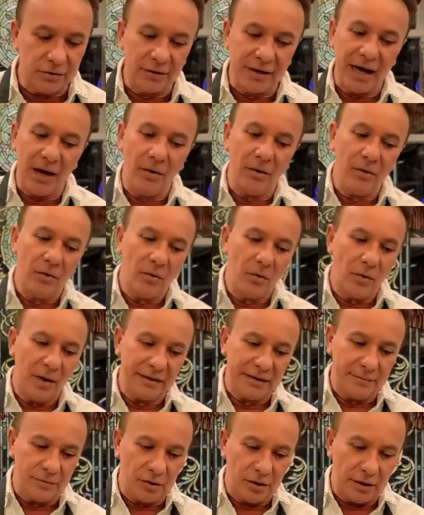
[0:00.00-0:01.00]
now what
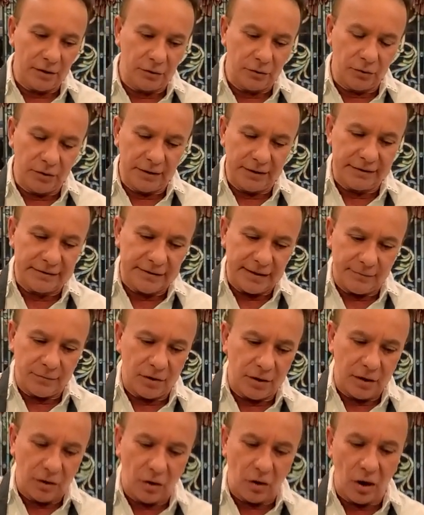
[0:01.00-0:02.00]
I'm gonna do is I'm
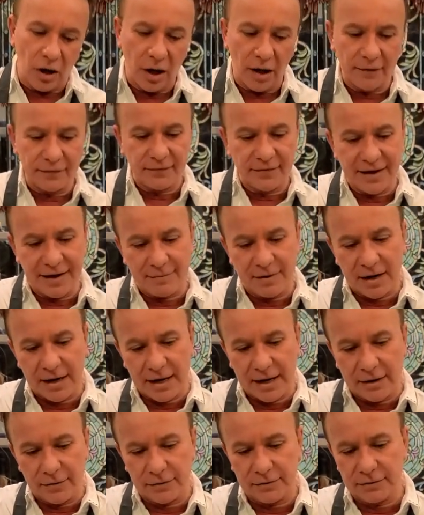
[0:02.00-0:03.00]
gonna cut the
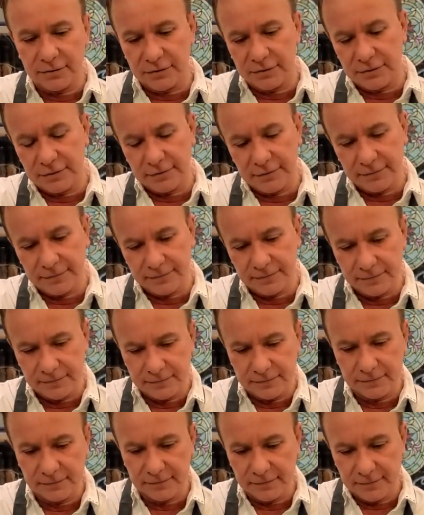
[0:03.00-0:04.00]
avocados.
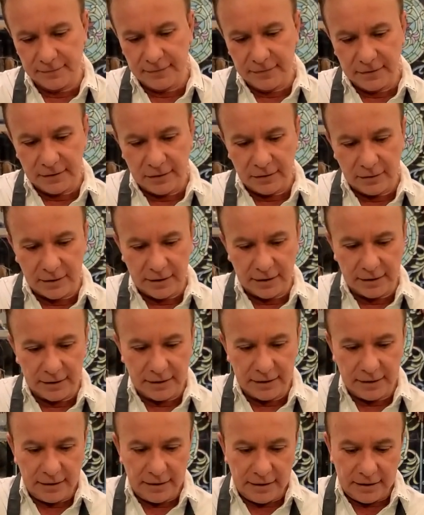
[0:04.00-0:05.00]
All right,
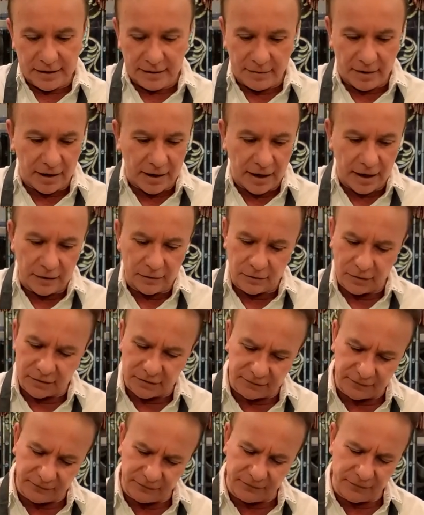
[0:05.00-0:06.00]
the avocado looks
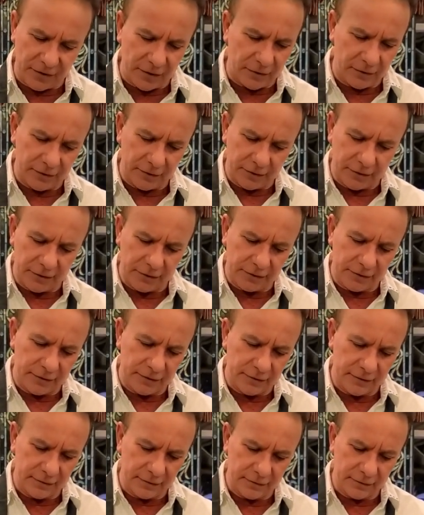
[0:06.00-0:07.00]
very good.
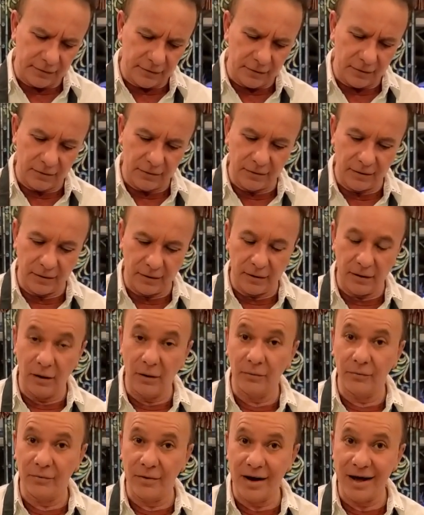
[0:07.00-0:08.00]
All
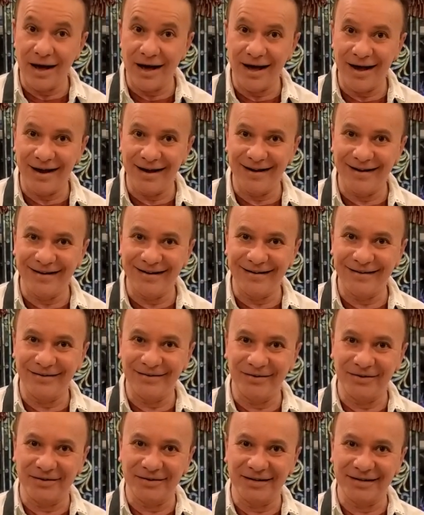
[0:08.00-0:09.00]
right,
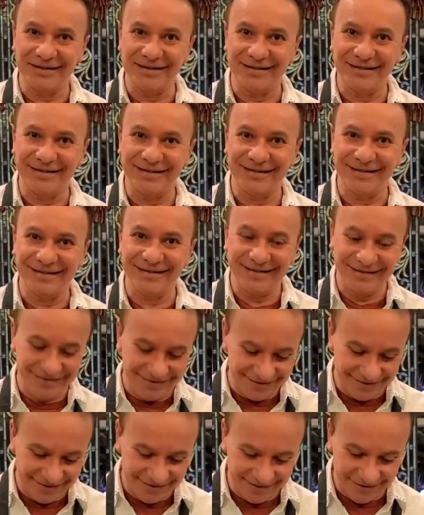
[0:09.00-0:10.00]
look at this.
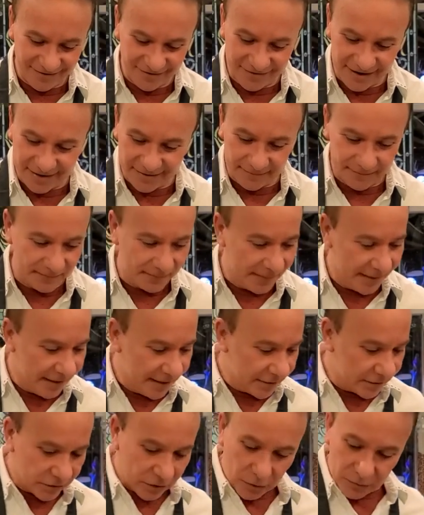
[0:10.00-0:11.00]
Okay,
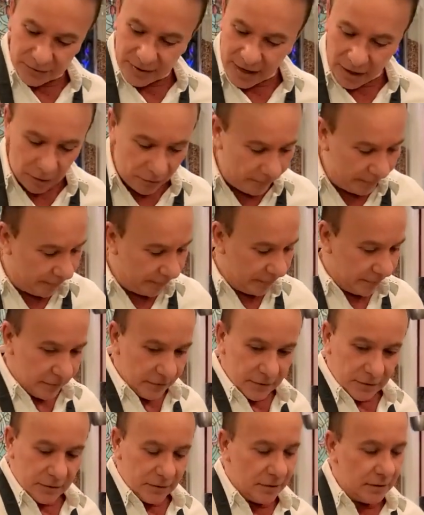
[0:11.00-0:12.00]
so now
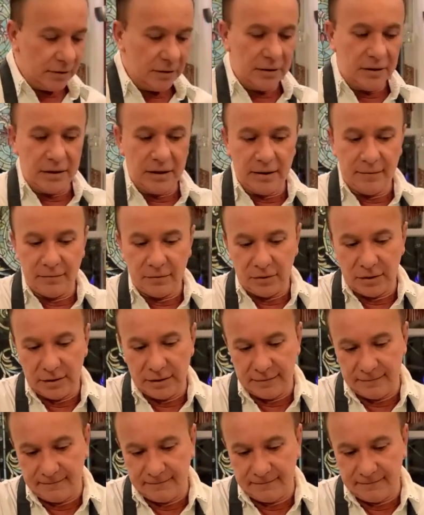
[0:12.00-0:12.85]
I'm gonna